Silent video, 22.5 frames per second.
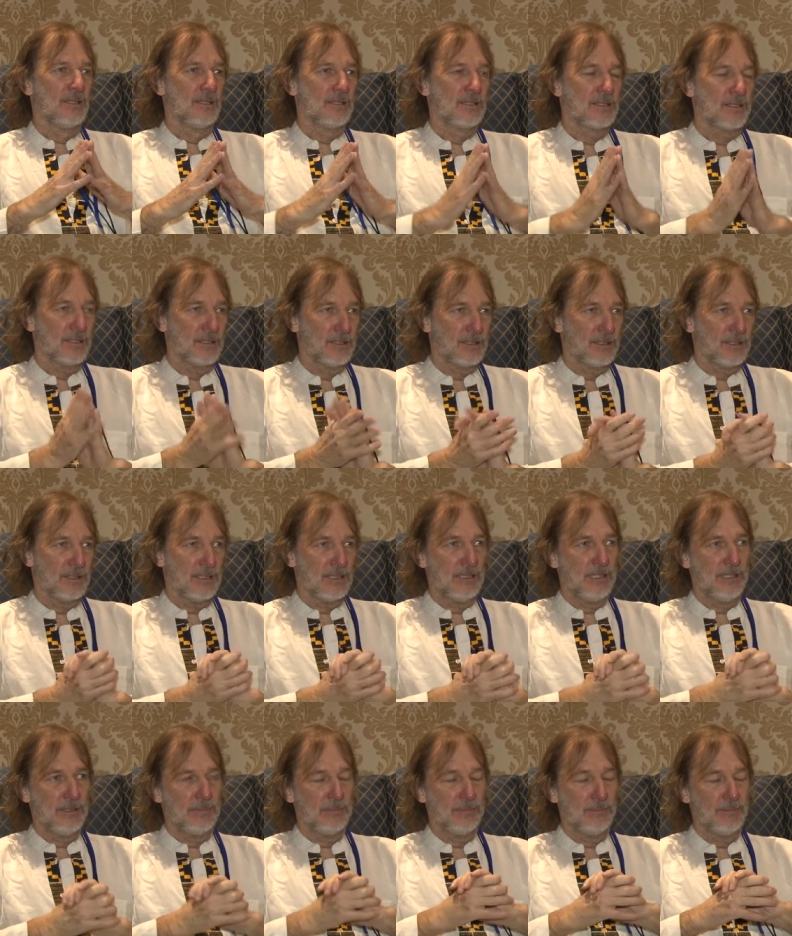So
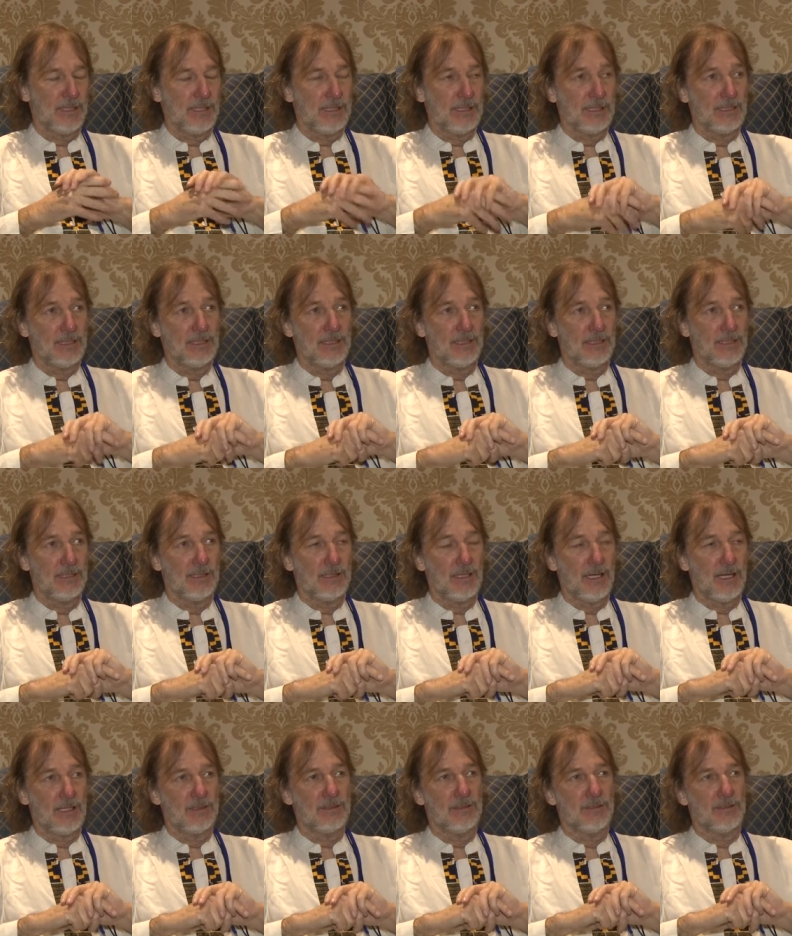um, I,
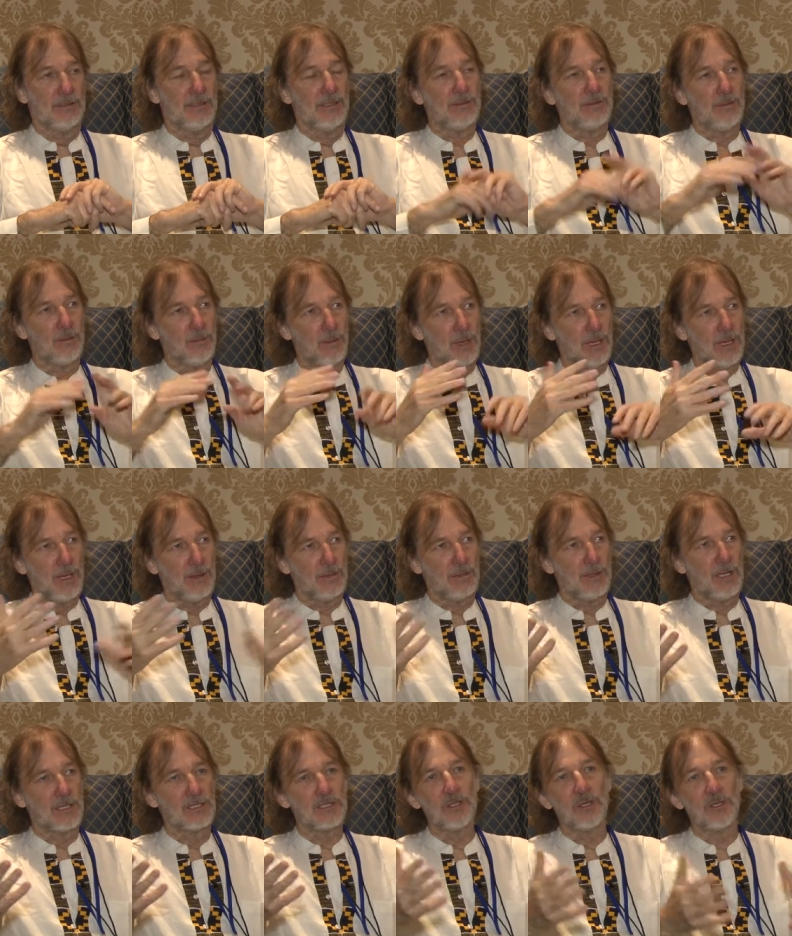I, you know,
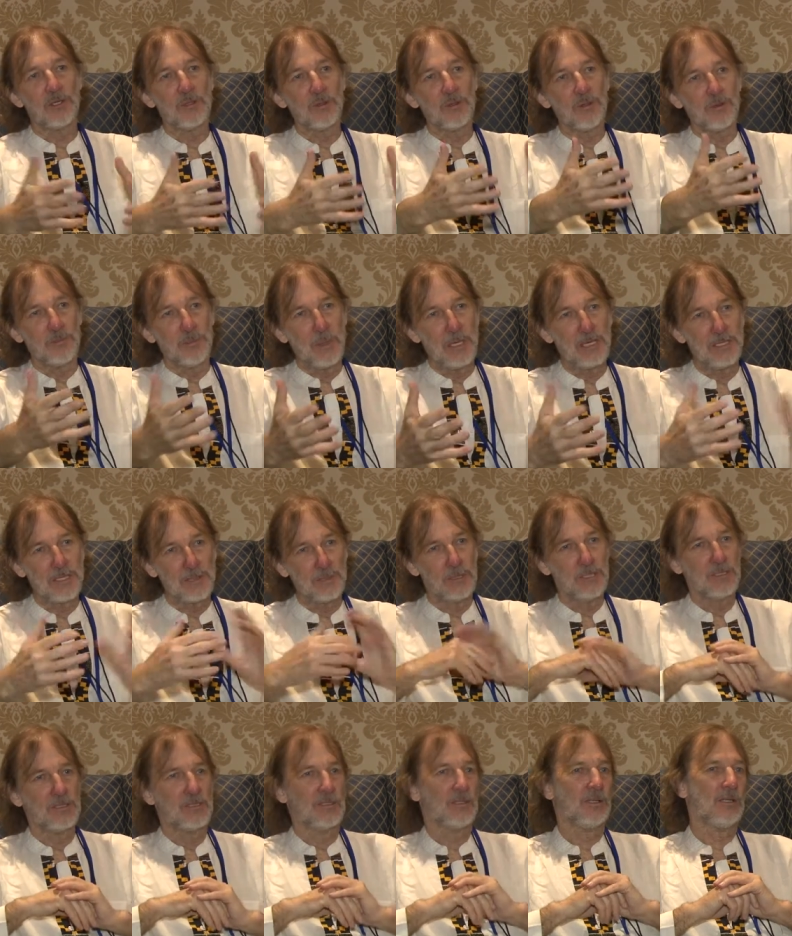I started off
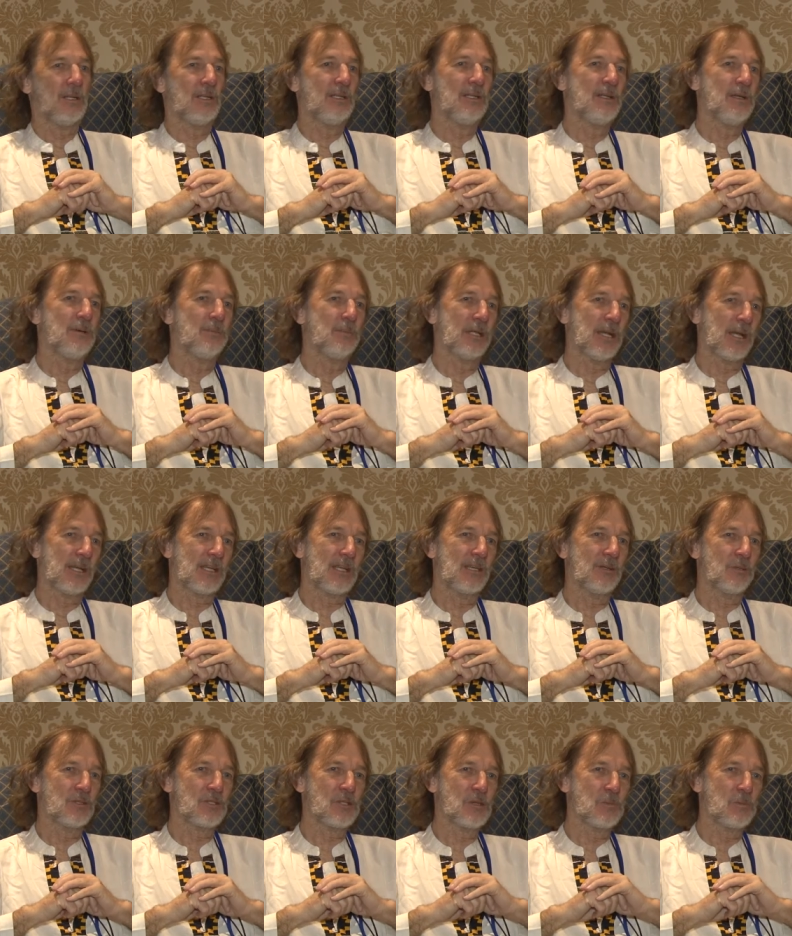pessimistically, but I
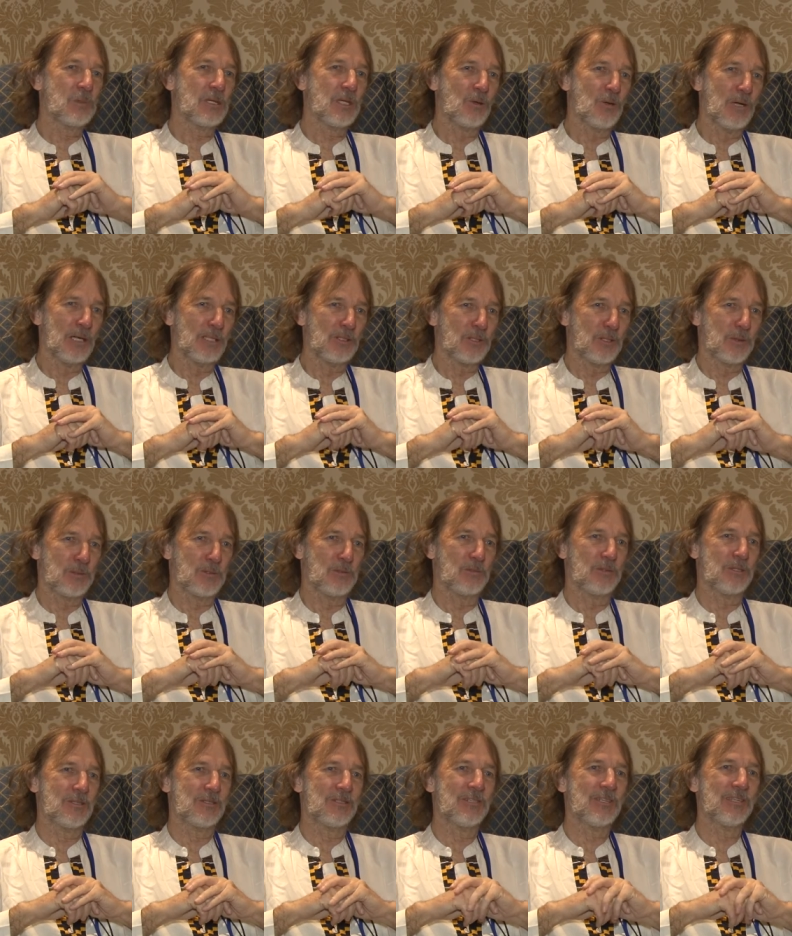can also be quite
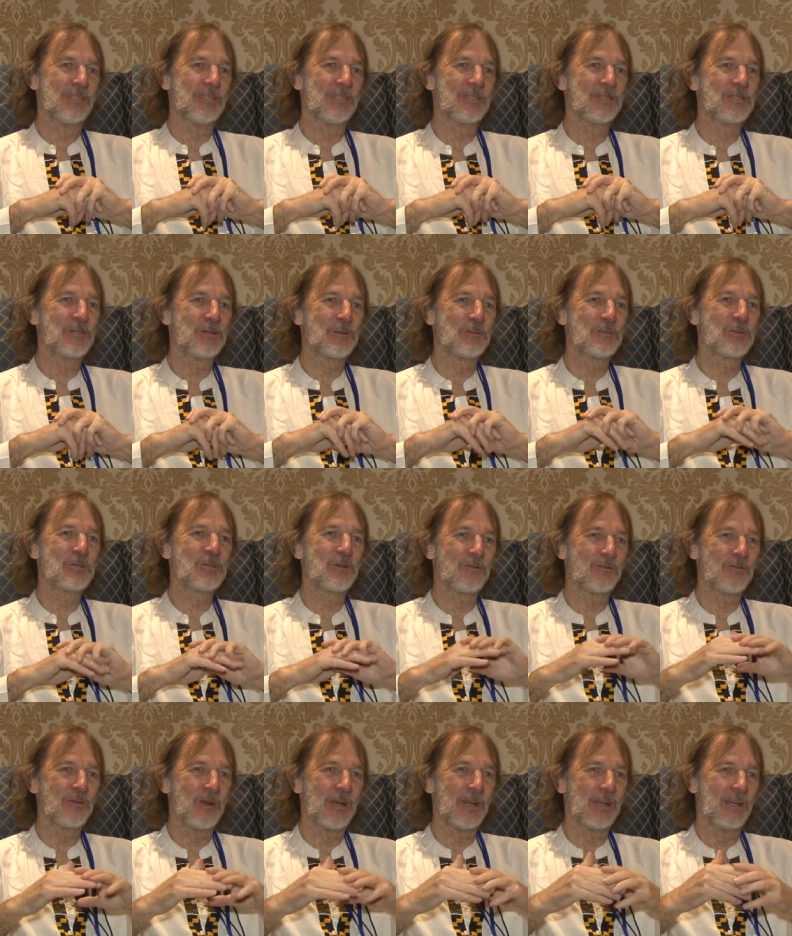optimistic in terms
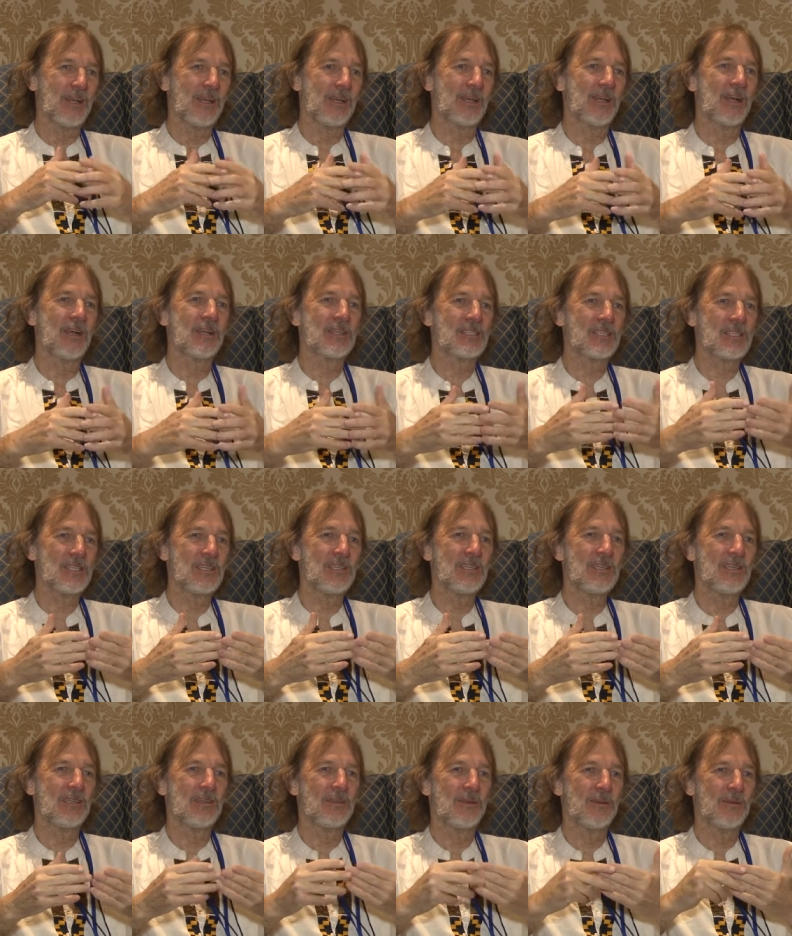of I, I,
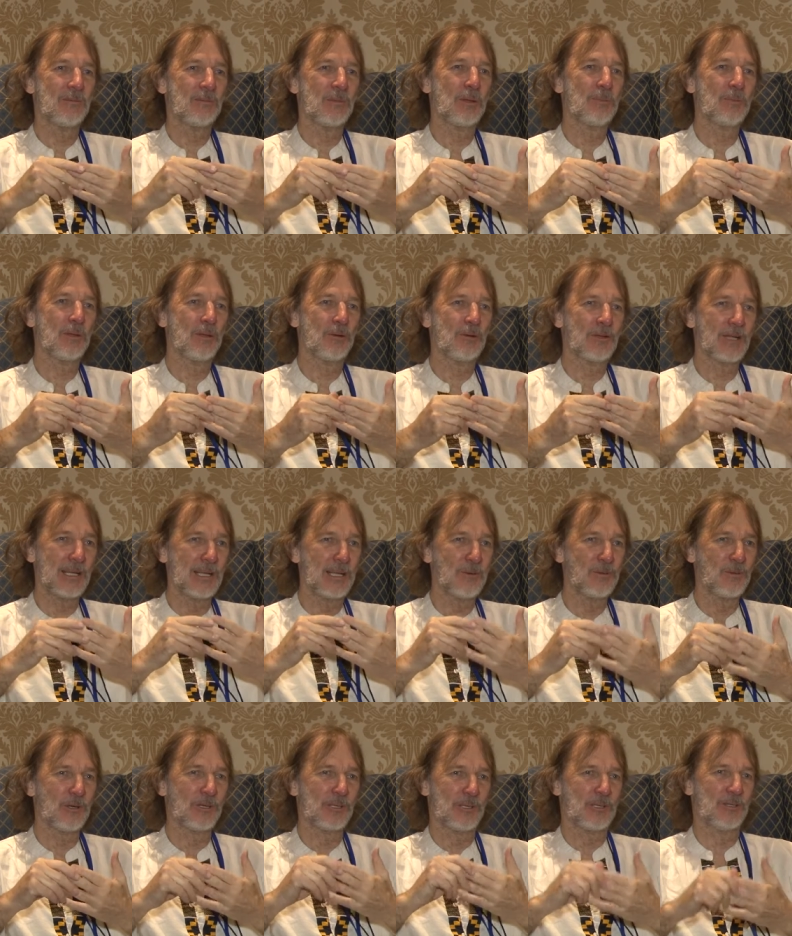see people really
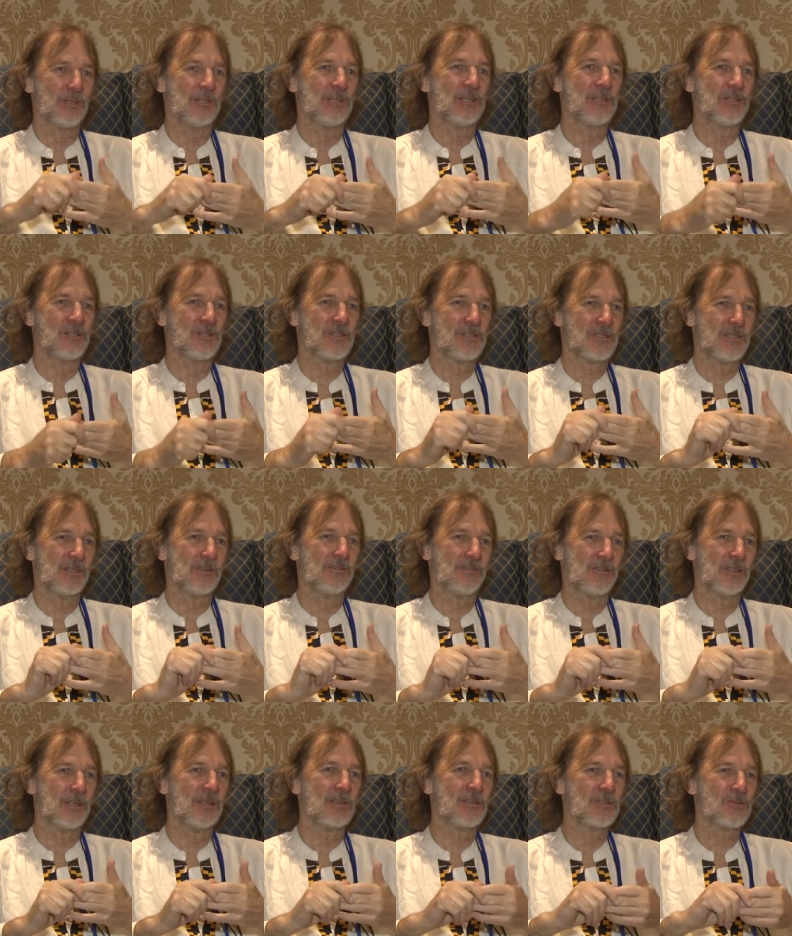working on interesting
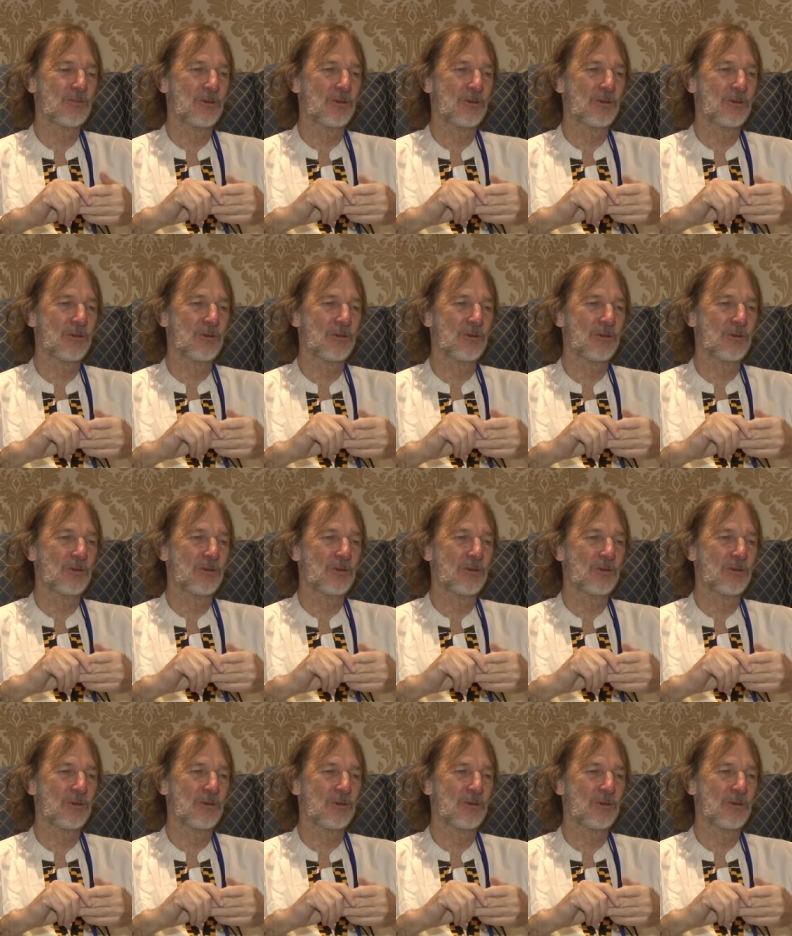things.